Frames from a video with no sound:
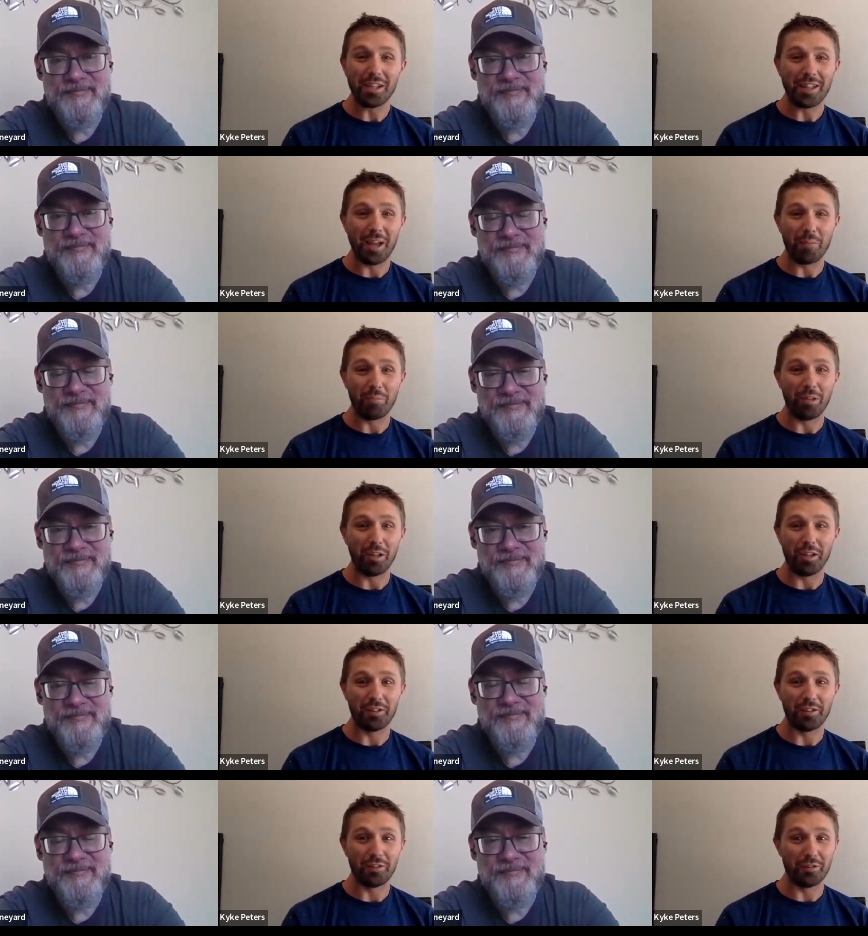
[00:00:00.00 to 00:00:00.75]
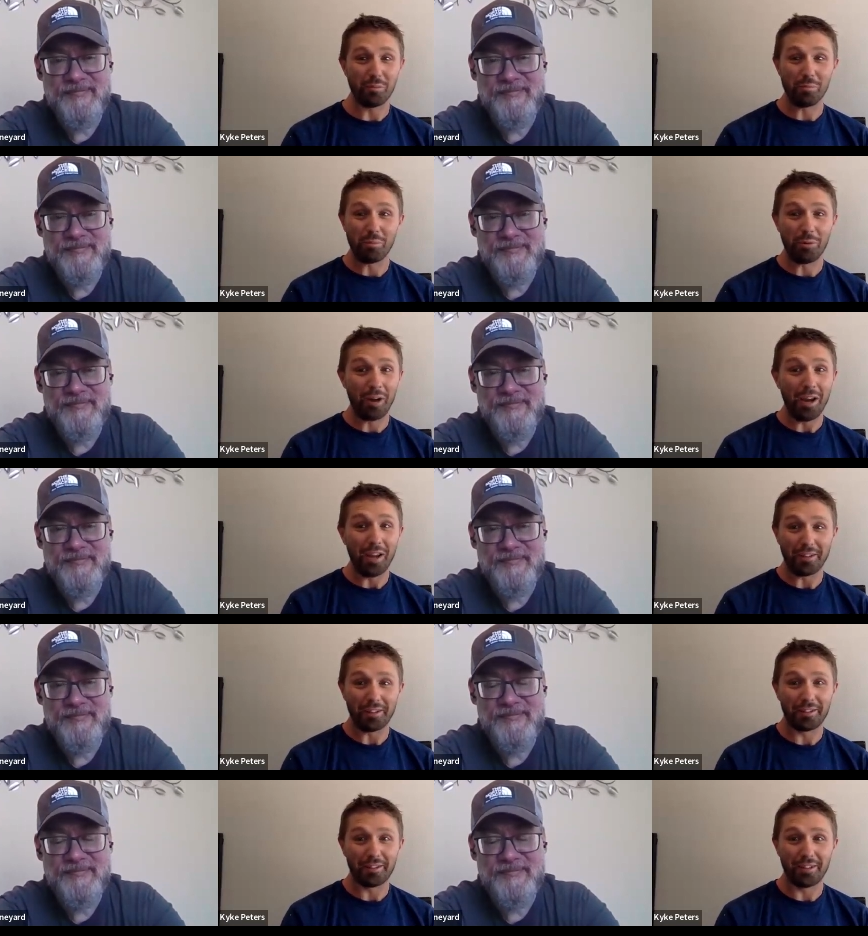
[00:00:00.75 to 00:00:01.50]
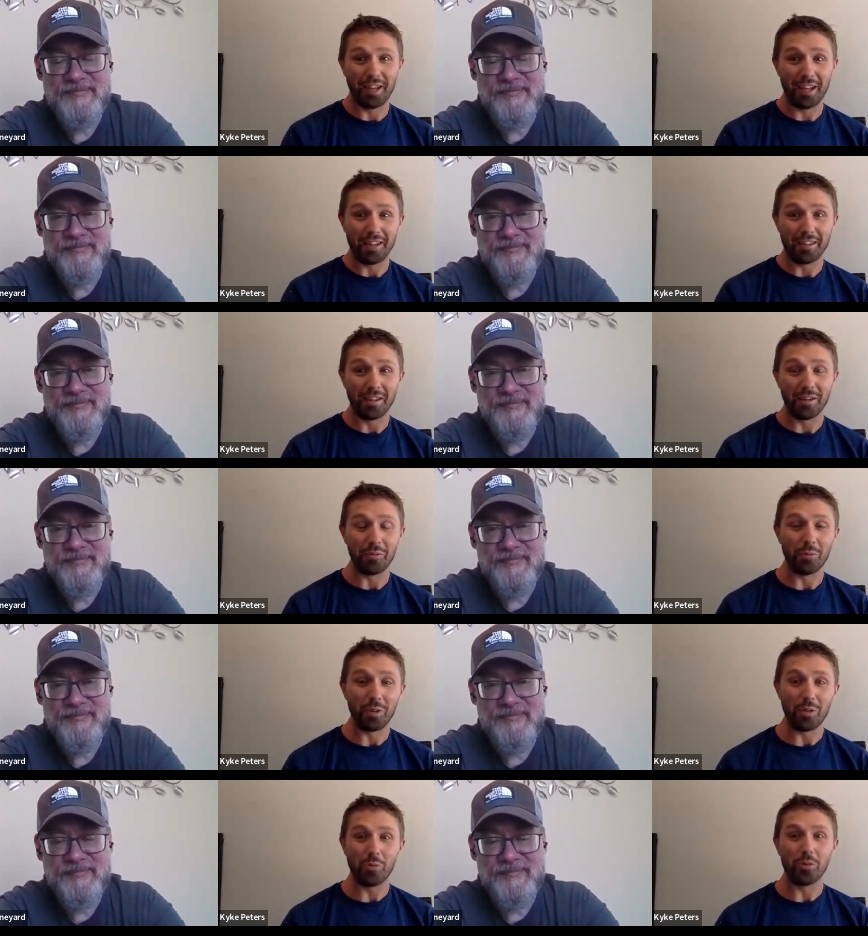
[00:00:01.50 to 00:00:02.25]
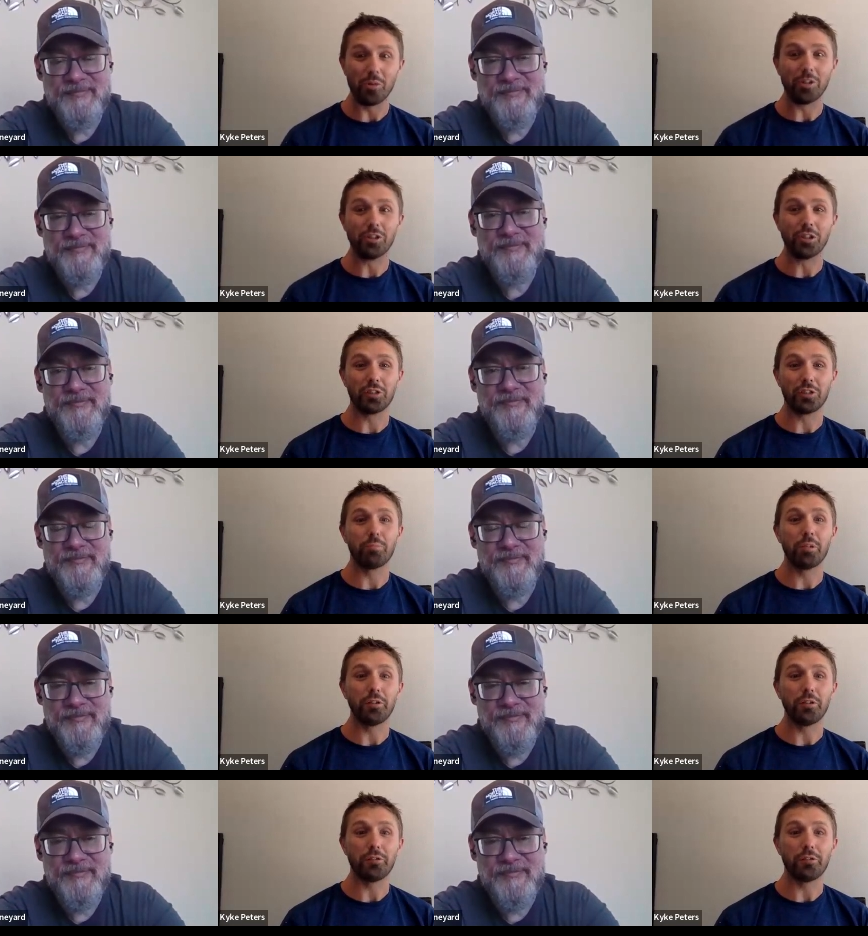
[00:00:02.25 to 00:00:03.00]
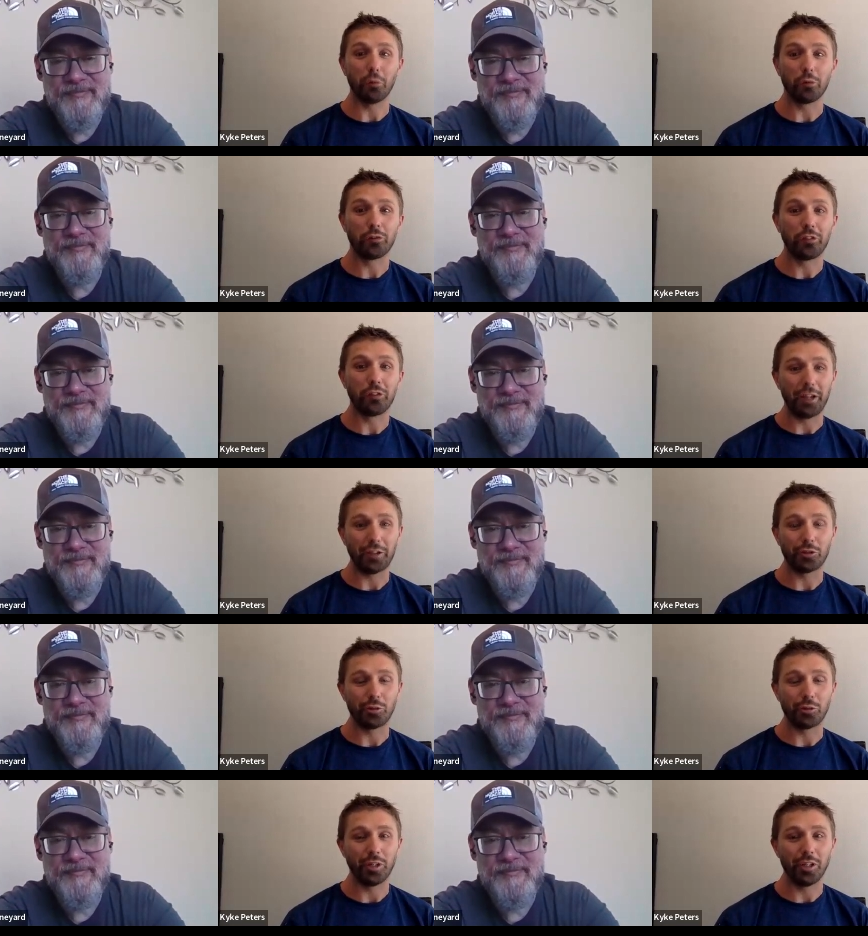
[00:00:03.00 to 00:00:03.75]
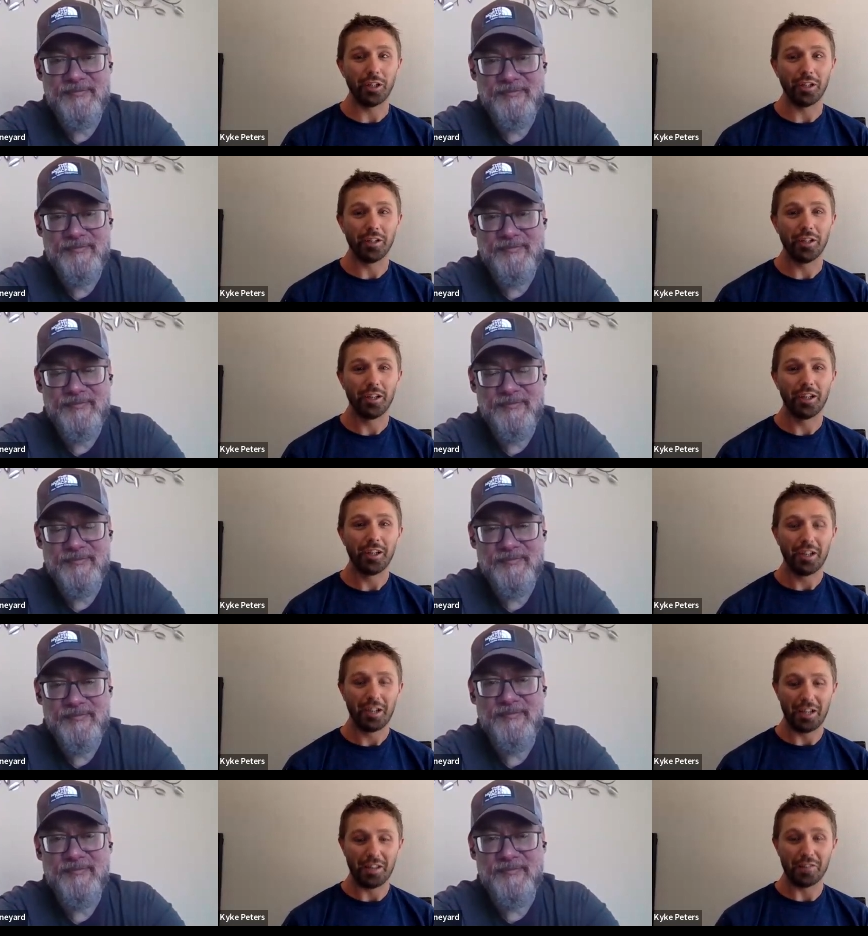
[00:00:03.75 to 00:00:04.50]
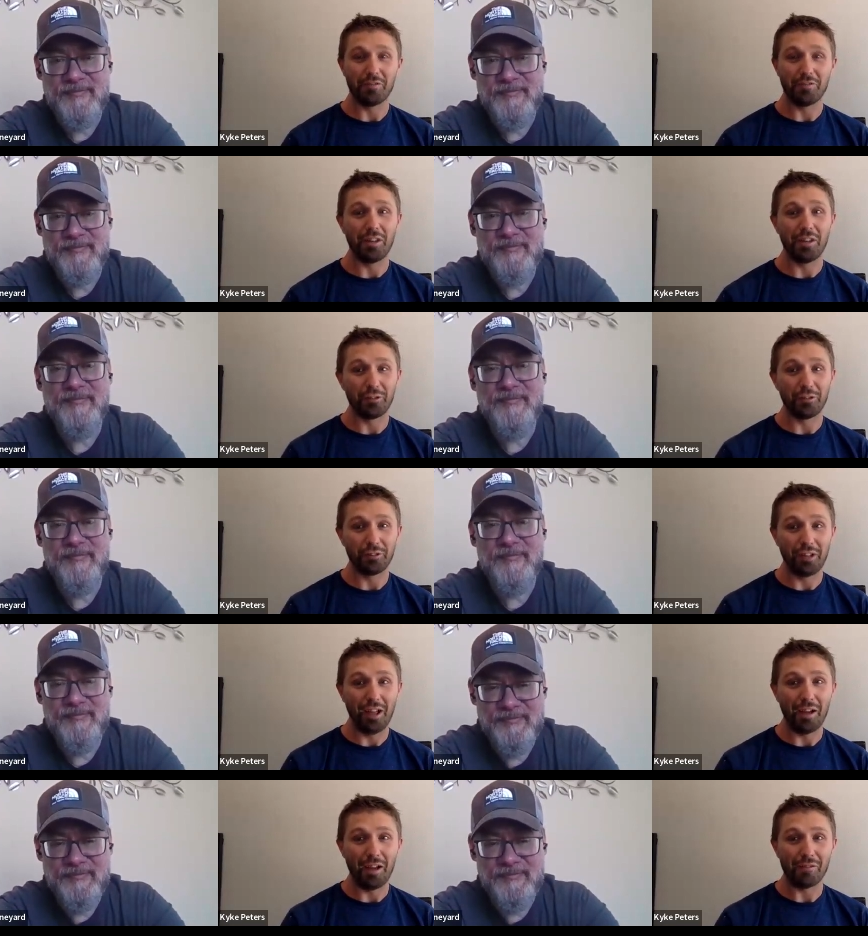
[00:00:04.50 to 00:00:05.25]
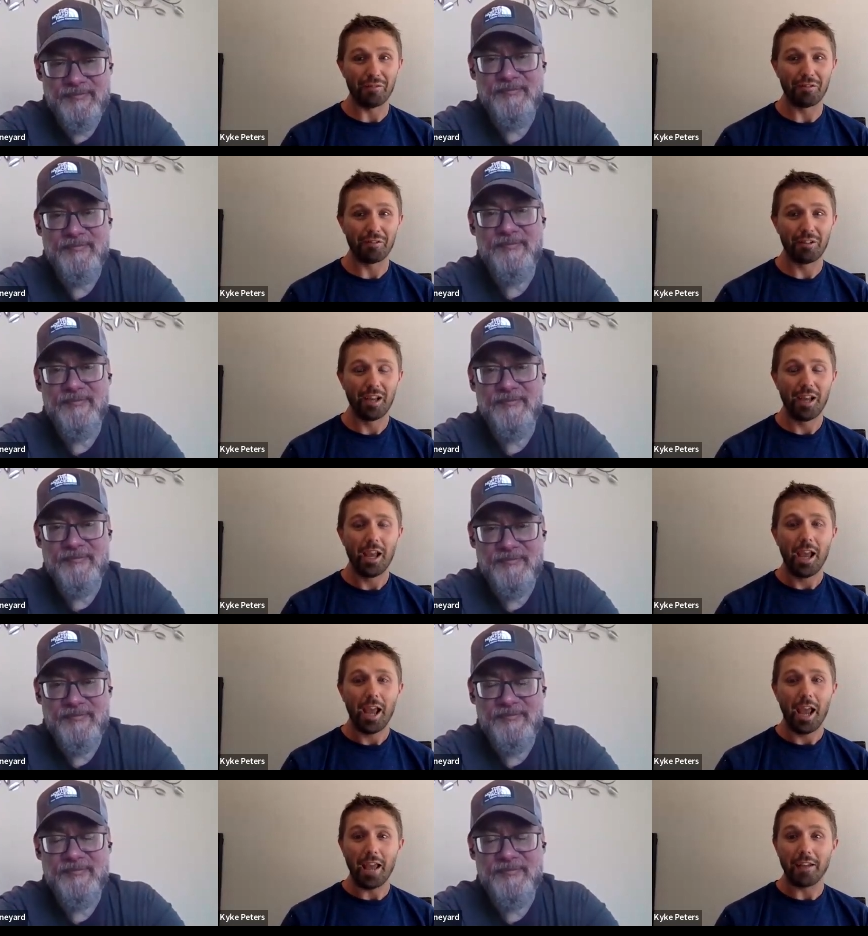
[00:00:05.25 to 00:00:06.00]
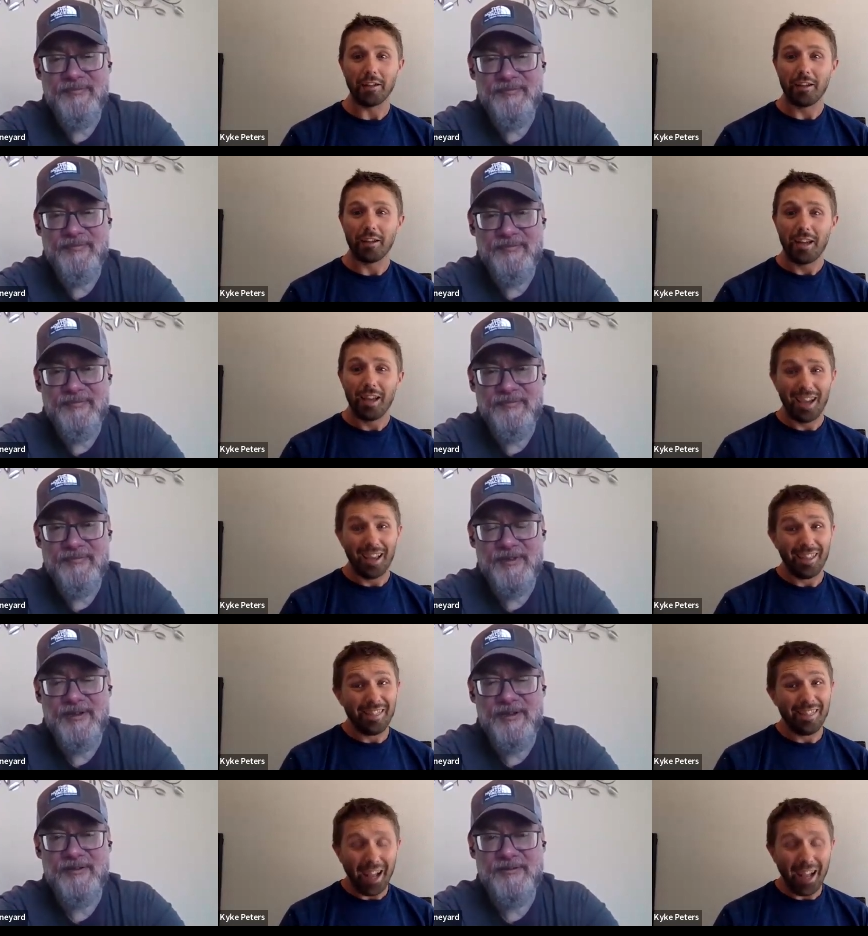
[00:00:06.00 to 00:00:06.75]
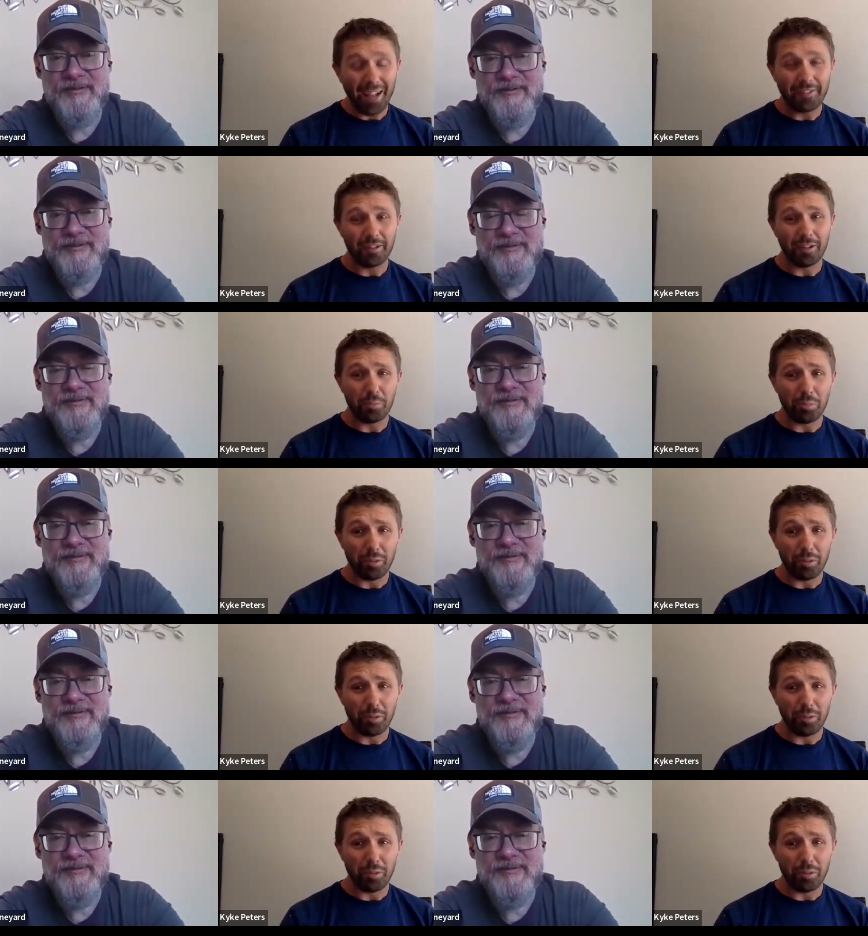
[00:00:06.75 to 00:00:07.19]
Speaker 1: in that place of embrace, like that we would just be so saturated in the Father's love, and and that's the